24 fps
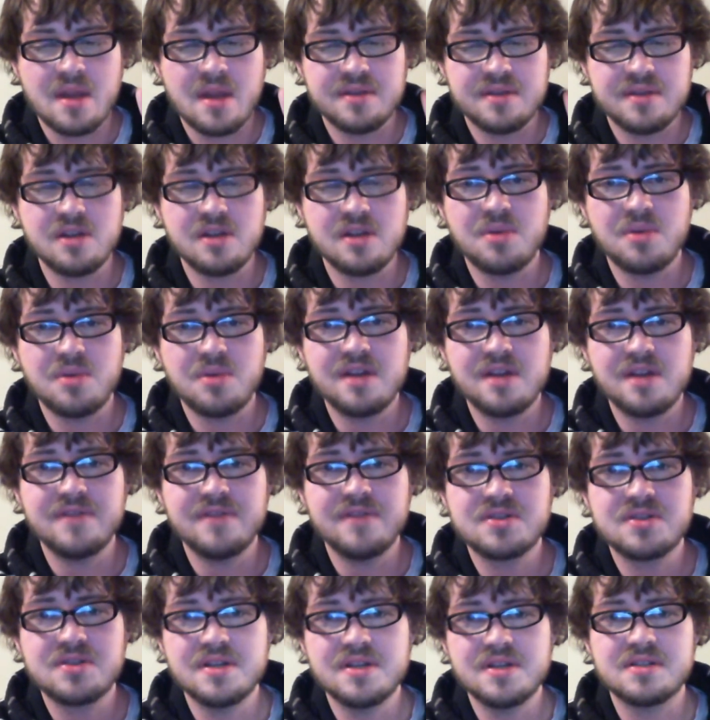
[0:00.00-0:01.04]
Daniel Bryan
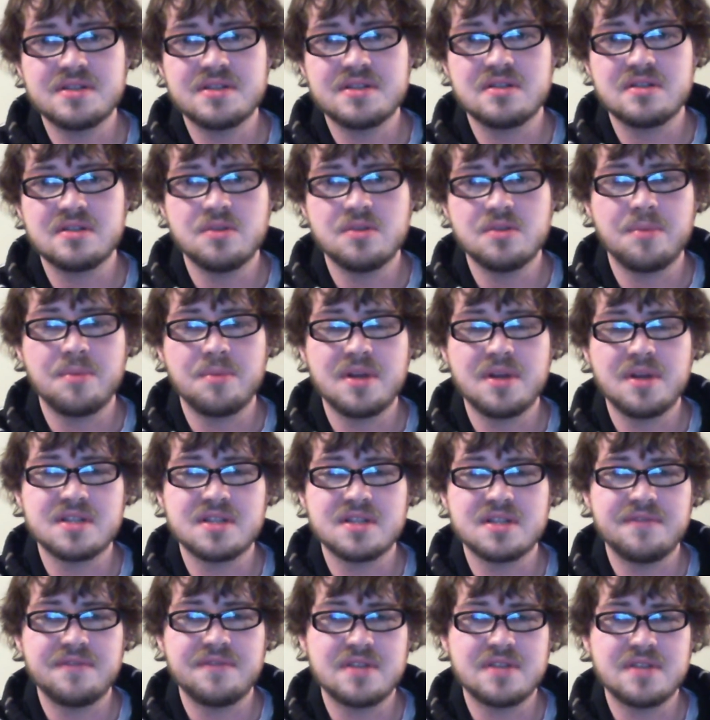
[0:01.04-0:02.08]
eventually hits the superplex
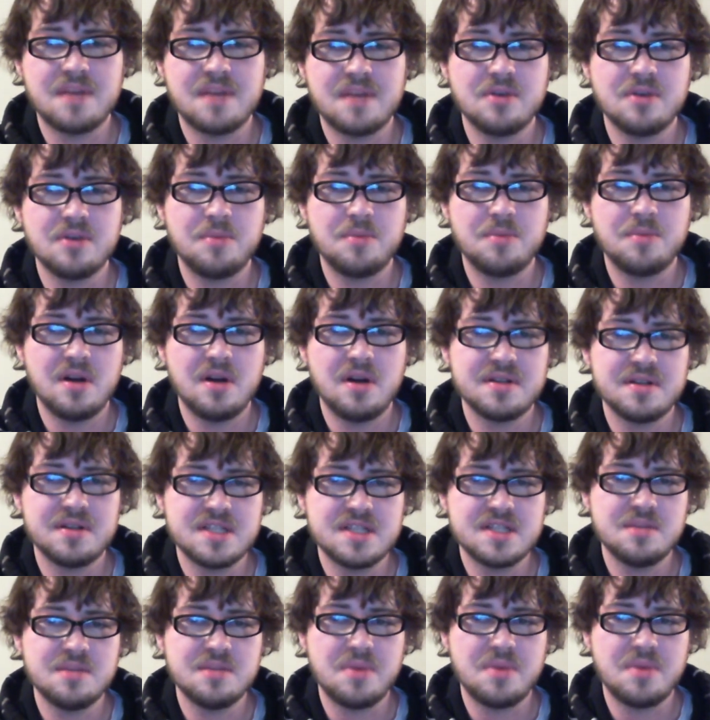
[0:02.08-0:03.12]
off the top rope onto
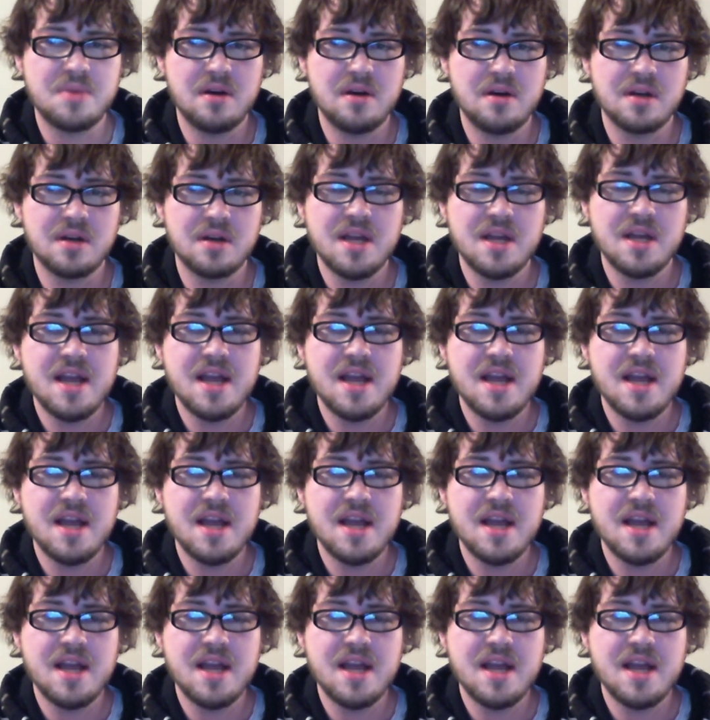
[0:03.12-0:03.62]
CM Punk,